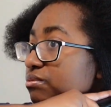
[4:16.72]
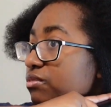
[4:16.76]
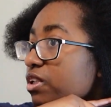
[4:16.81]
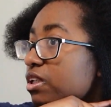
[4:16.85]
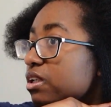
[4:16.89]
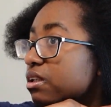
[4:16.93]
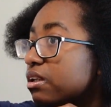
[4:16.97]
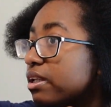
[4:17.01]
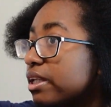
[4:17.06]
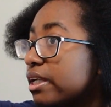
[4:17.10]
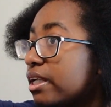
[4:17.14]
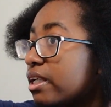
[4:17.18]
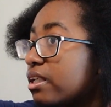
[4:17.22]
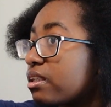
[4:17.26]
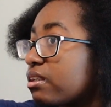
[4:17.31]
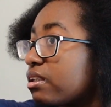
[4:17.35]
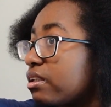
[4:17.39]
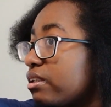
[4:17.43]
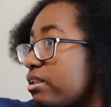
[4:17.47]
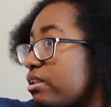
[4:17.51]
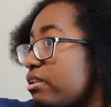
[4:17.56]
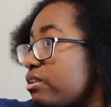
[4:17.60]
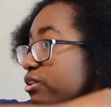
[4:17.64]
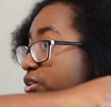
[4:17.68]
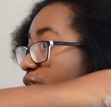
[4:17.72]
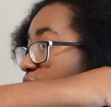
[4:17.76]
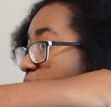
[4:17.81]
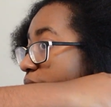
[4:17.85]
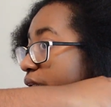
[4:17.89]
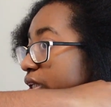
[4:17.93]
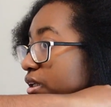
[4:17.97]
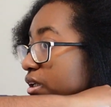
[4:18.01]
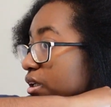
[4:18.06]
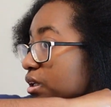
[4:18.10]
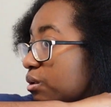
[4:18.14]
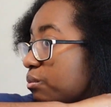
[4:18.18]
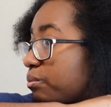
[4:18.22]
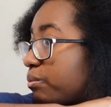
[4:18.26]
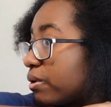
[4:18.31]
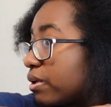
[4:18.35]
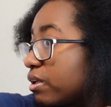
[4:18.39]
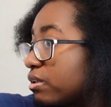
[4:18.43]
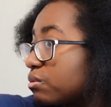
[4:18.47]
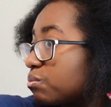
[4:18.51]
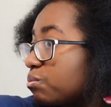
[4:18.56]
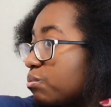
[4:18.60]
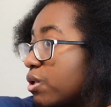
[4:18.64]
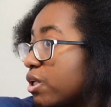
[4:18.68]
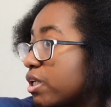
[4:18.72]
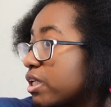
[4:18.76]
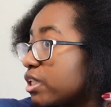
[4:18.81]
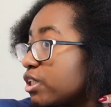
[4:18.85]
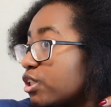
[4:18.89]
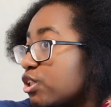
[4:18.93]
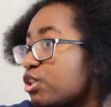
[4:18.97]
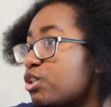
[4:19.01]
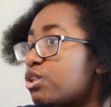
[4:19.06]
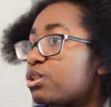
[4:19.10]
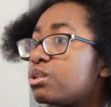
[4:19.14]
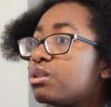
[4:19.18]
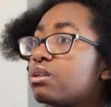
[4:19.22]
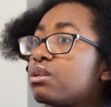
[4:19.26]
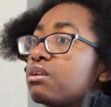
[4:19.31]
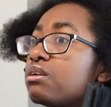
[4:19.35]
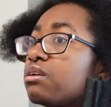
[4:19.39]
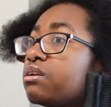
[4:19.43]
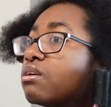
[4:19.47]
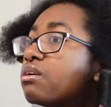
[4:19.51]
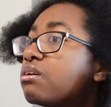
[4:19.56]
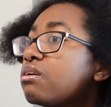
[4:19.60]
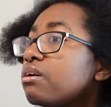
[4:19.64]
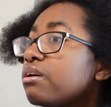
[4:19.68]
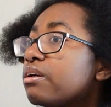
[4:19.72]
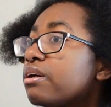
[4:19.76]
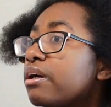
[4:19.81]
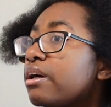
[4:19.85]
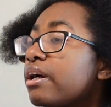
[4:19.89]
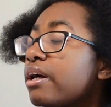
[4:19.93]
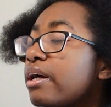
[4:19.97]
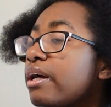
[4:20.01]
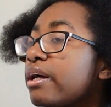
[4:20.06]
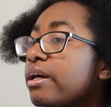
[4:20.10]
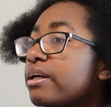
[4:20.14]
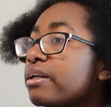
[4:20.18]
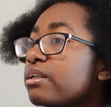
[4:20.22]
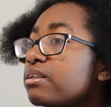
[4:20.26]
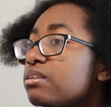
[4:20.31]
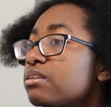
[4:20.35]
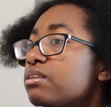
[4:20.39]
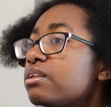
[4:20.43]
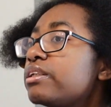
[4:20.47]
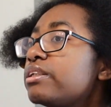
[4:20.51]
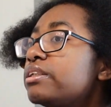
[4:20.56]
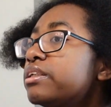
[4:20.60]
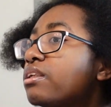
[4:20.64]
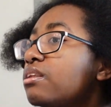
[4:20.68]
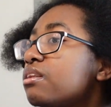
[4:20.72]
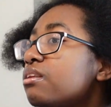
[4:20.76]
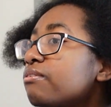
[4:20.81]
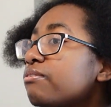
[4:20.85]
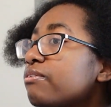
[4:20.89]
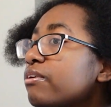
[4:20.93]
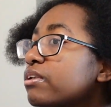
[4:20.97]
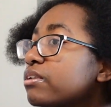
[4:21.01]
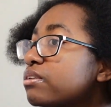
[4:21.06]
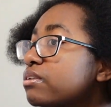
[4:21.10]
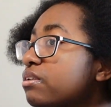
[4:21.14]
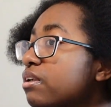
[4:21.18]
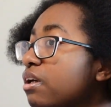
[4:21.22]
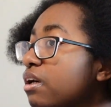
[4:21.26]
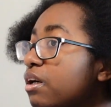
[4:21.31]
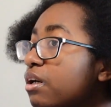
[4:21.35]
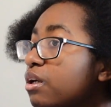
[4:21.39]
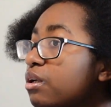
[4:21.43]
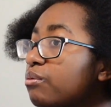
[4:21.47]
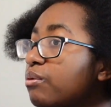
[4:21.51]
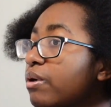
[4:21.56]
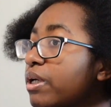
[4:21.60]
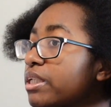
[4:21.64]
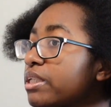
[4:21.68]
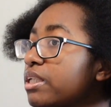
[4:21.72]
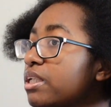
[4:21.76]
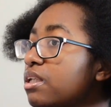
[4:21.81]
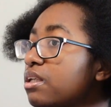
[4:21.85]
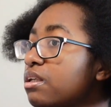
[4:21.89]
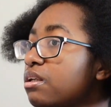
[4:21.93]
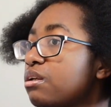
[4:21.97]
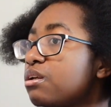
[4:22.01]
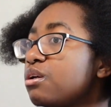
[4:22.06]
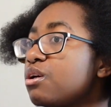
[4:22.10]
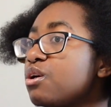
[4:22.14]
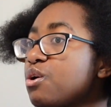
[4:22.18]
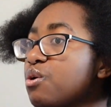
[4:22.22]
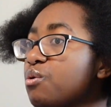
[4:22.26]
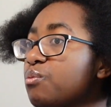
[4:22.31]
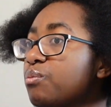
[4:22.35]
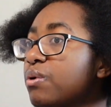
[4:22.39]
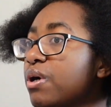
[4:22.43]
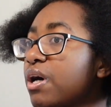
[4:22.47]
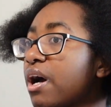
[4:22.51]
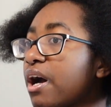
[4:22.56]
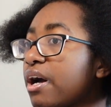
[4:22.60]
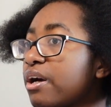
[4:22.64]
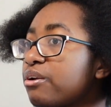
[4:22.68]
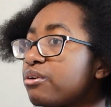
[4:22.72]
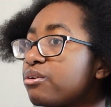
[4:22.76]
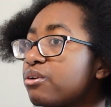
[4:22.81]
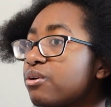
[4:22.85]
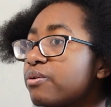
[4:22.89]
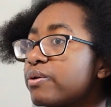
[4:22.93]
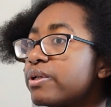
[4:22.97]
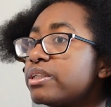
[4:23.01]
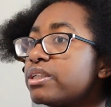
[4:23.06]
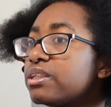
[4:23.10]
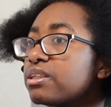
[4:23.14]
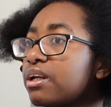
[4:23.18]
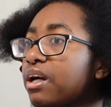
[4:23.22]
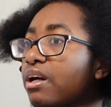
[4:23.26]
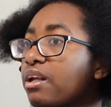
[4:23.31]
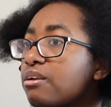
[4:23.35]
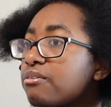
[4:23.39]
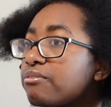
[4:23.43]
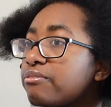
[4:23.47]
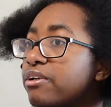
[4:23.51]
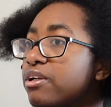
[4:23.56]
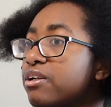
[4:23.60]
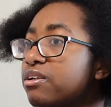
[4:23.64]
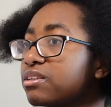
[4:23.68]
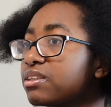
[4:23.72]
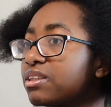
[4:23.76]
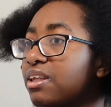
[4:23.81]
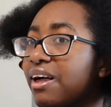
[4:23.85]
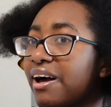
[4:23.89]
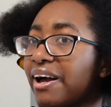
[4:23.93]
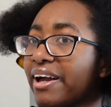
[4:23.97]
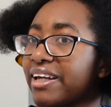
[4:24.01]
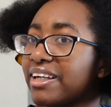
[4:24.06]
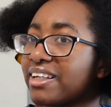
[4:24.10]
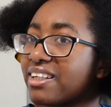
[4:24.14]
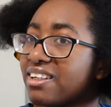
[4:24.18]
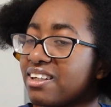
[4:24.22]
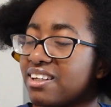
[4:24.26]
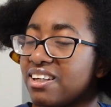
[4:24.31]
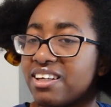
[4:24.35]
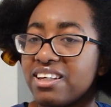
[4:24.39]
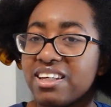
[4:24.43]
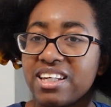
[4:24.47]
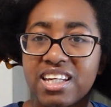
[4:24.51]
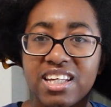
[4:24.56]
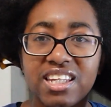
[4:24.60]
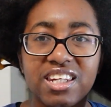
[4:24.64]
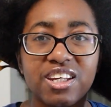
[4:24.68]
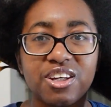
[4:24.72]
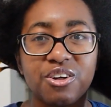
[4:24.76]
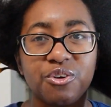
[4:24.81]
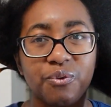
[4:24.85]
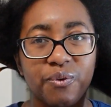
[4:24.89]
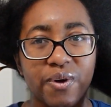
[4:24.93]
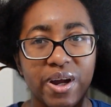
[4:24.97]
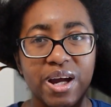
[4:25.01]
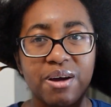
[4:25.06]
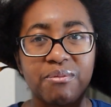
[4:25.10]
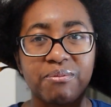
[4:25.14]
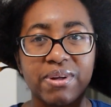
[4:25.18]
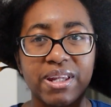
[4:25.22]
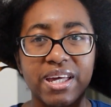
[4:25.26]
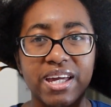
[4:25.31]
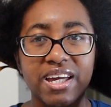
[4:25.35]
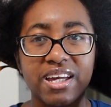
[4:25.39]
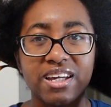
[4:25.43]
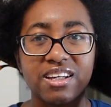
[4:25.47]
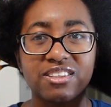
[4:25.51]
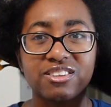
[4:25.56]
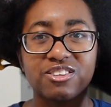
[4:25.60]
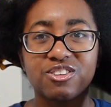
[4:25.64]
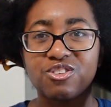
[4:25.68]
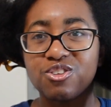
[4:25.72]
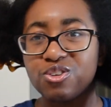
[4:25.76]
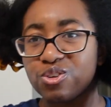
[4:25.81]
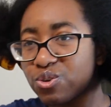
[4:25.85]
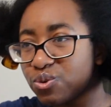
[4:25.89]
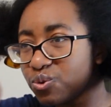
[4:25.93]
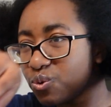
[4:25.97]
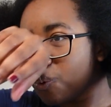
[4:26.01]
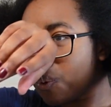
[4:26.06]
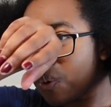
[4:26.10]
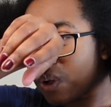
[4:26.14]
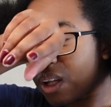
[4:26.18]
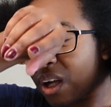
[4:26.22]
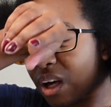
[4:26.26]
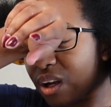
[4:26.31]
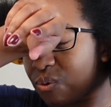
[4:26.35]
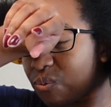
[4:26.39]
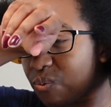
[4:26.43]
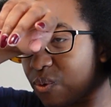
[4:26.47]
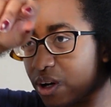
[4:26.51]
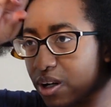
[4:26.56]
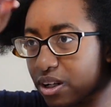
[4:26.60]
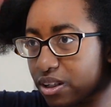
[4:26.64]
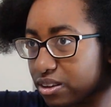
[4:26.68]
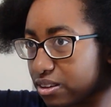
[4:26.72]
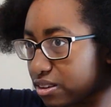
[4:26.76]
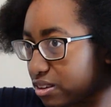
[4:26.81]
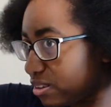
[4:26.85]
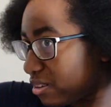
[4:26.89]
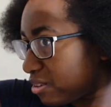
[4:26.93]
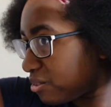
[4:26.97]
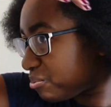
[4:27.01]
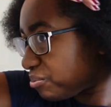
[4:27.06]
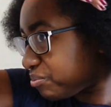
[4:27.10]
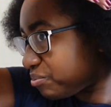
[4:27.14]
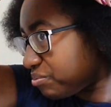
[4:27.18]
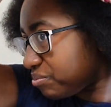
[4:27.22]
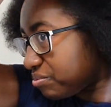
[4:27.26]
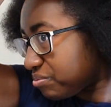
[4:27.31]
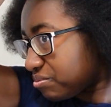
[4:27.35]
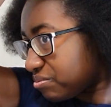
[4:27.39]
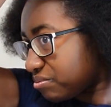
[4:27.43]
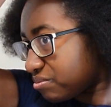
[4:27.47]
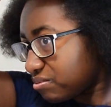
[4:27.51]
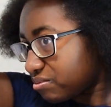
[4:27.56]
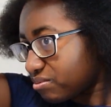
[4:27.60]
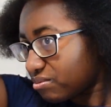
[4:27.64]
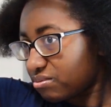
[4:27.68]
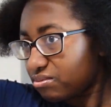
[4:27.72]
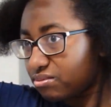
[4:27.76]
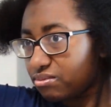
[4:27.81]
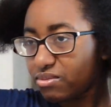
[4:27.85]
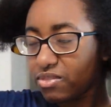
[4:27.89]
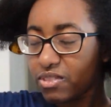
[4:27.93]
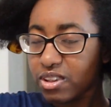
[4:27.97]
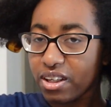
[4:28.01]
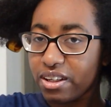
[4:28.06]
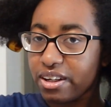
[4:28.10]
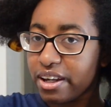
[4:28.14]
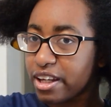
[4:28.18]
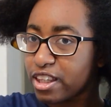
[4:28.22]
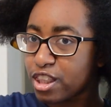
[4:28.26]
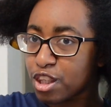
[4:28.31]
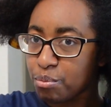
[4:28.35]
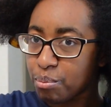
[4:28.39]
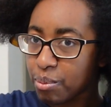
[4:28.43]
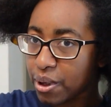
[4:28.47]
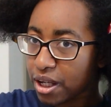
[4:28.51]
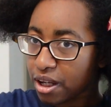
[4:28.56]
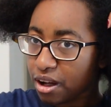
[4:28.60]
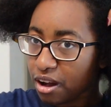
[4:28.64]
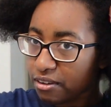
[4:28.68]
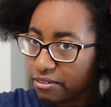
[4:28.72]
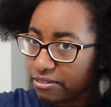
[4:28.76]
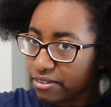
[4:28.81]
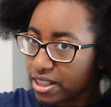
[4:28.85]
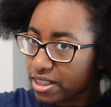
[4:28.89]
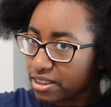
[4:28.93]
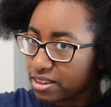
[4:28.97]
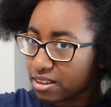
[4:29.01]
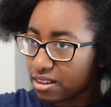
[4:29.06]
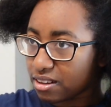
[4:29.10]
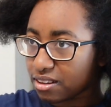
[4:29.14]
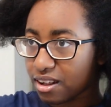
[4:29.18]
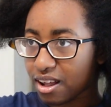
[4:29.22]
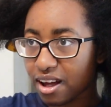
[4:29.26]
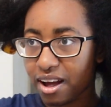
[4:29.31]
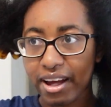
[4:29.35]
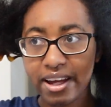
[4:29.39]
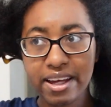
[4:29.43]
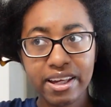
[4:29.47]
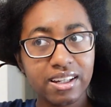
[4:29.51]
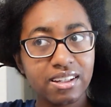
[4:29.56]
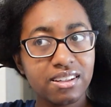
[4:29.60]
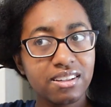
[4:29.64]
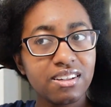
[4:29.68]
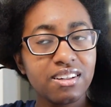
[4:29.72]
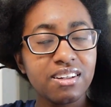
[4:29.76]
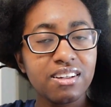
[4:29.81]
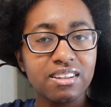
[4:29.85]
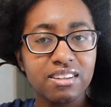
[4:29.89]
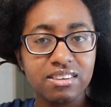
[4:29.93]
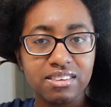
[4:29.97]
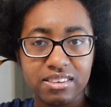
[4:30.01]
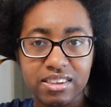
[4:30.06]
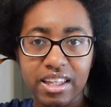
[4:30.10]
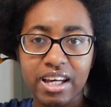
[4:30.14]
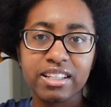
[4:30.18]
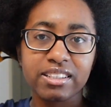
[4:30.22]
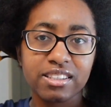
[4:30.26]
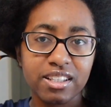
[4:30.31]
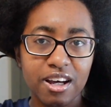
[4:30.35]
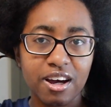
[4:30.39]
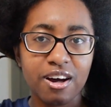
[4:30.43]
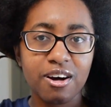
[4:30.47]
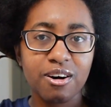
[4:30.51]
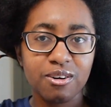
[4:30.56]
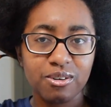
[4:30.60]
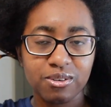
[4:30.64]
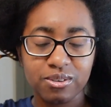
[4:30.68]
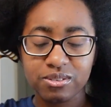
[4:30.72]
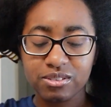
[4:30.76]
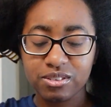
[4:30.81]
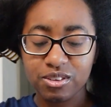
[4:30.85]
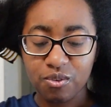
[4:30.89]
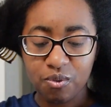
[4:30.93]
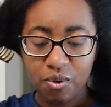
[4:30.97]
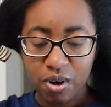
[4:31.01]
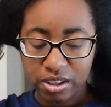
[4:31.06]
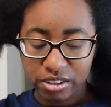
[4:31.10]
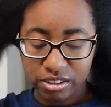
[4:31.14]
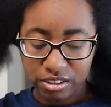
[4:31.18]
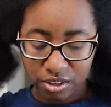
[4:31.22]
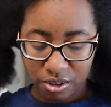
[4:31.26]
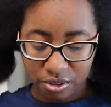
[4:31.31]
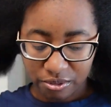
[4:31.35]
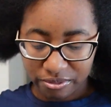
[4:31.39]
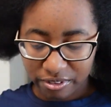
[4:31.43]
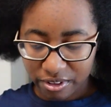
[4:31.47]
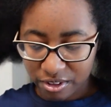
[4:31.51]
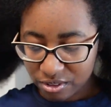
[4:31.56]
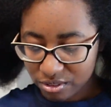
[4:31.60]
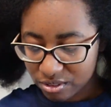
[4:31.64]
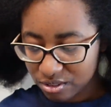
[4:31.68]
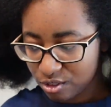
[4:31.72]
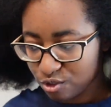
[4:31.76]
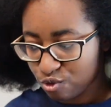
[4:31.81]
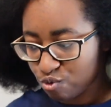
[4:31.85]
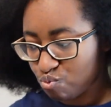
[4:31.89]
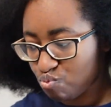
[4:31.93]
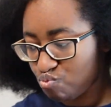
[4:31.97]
length. It didn't shrink up as much as it did the first time I did it. But I don't know, it just kind of feels like eating crab legs. You know, you do a lot of work and the payoff isn't a lot. That's how the wash and go felt.